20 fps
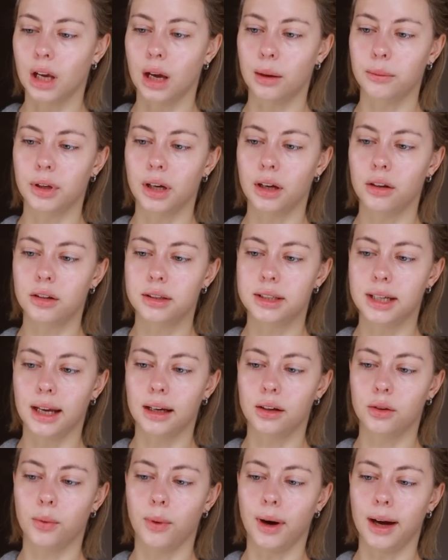I'm going to
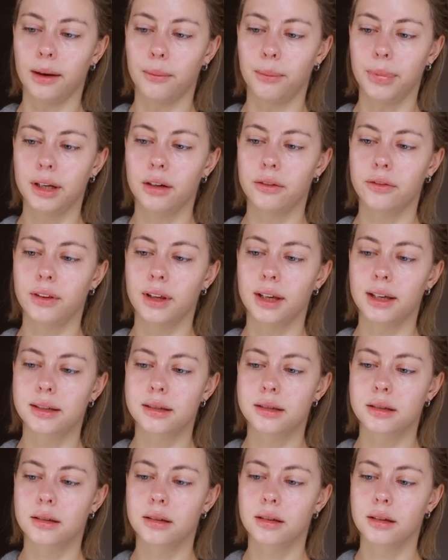take quite a bit of
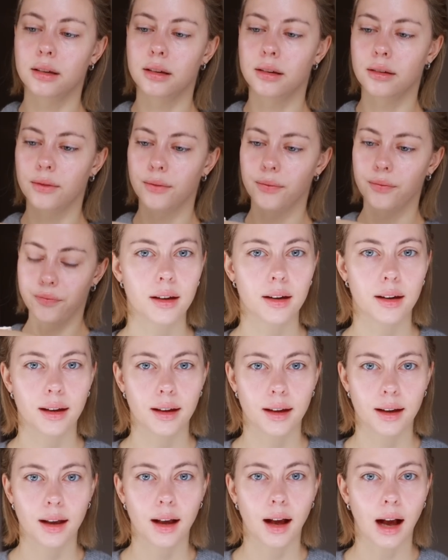this.
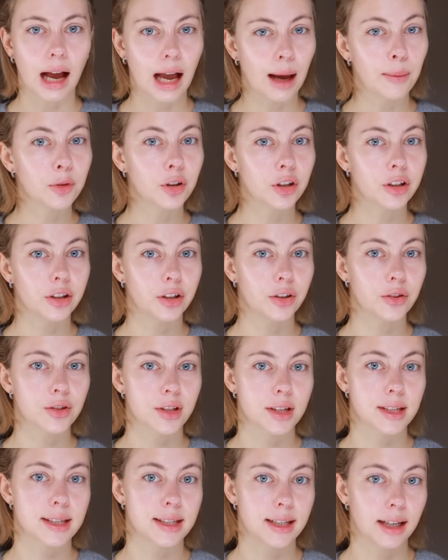I'm going to use
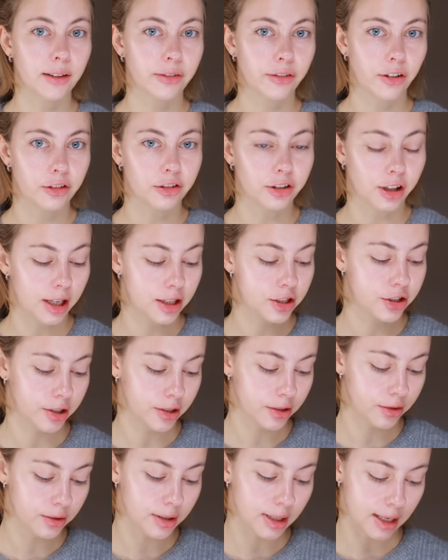a stick
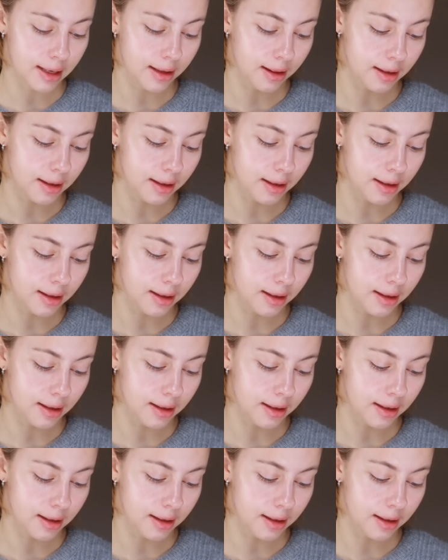foundation today.